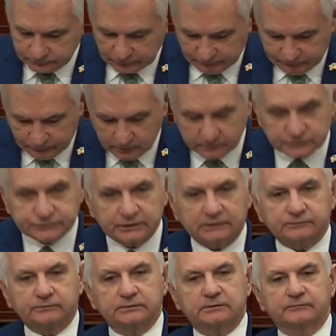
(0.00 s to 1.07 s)
the former
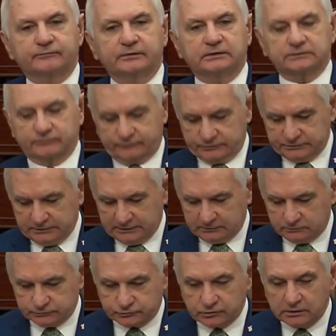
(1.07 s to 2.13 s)
Secretary of Defense for
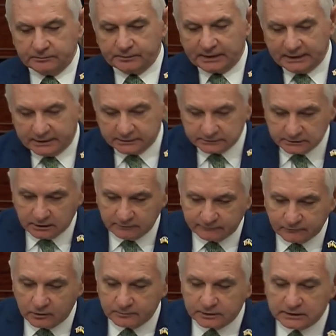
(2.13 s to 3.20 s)
Donald Trump and a
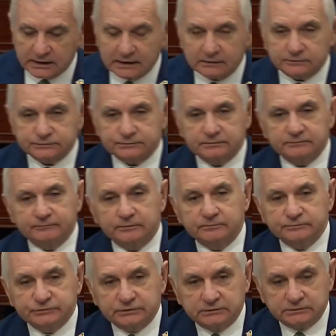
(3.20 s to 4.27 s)
former congressman
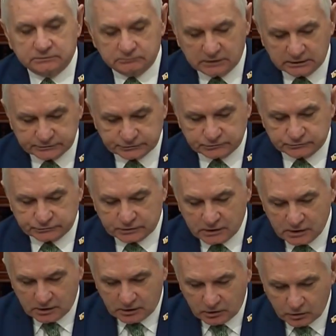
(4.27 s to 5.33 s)
from Senator Marshall's
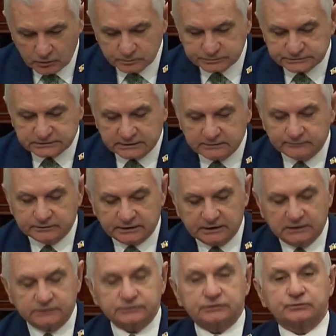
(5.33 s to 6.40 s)
home state of
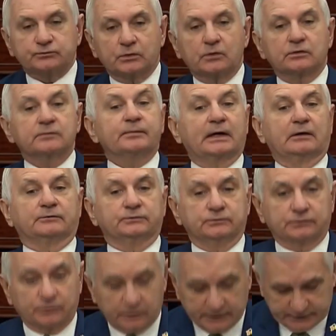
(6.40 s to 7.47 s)
Kansas, wrote about
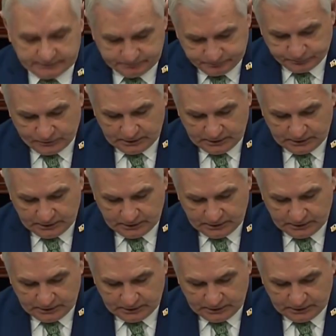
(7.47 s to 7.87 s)
Ukraine.